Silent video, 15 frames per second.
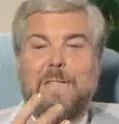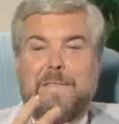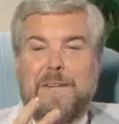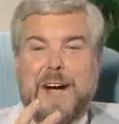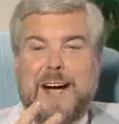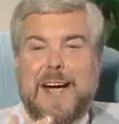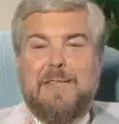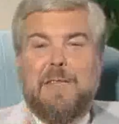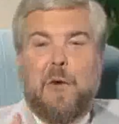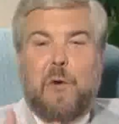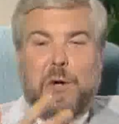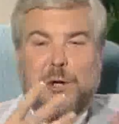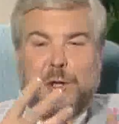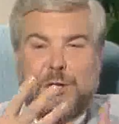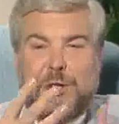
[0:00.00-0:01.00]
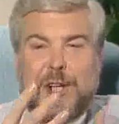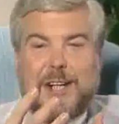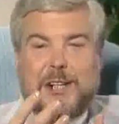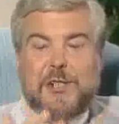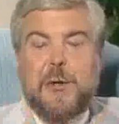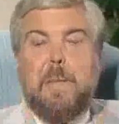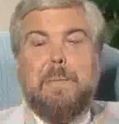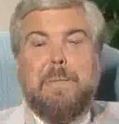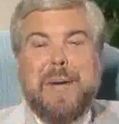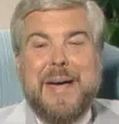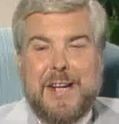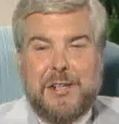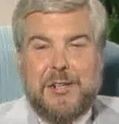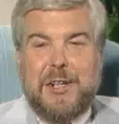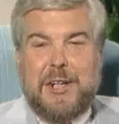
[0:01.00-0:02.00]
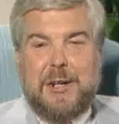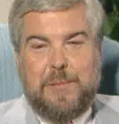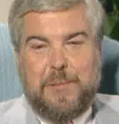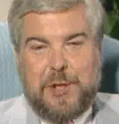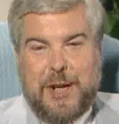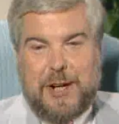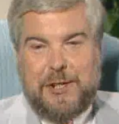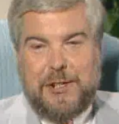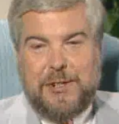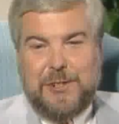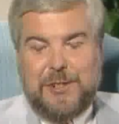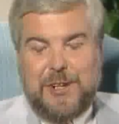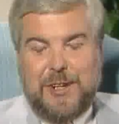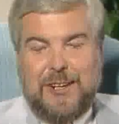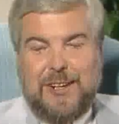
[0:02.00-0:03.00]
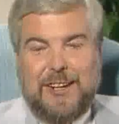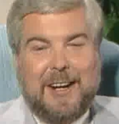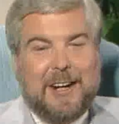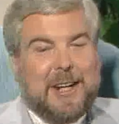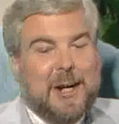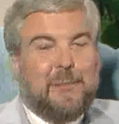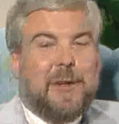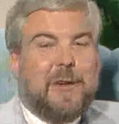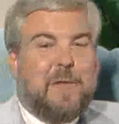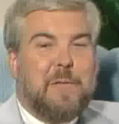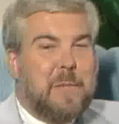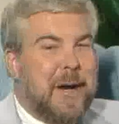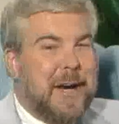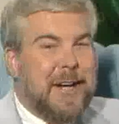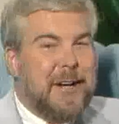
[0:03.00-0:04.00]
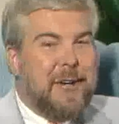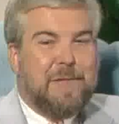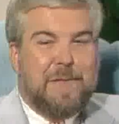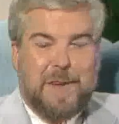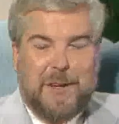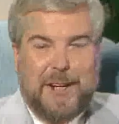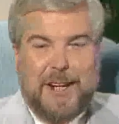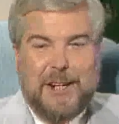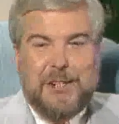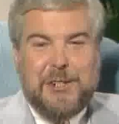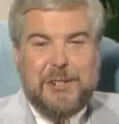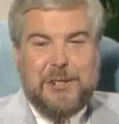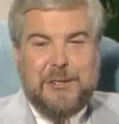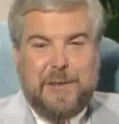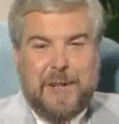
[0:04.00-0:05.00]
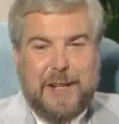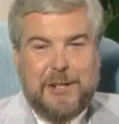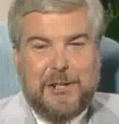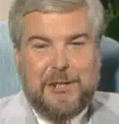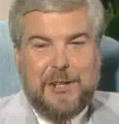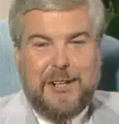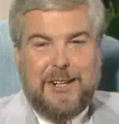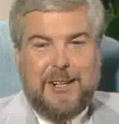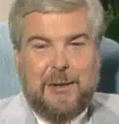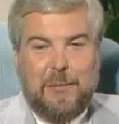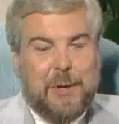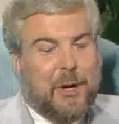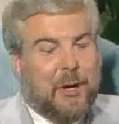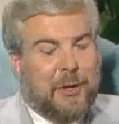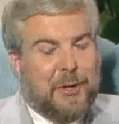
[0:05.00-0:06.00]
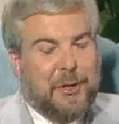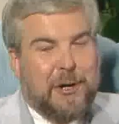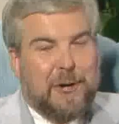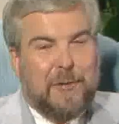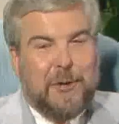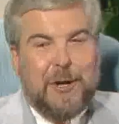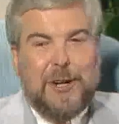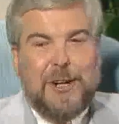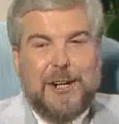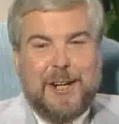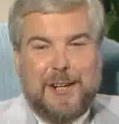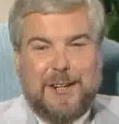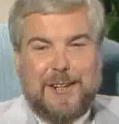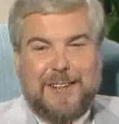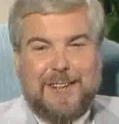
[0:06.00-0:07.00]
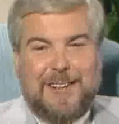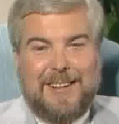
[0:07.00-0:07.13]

5, or 6 basic objections, a couple of minor variations of each, but all you're ever going to hear.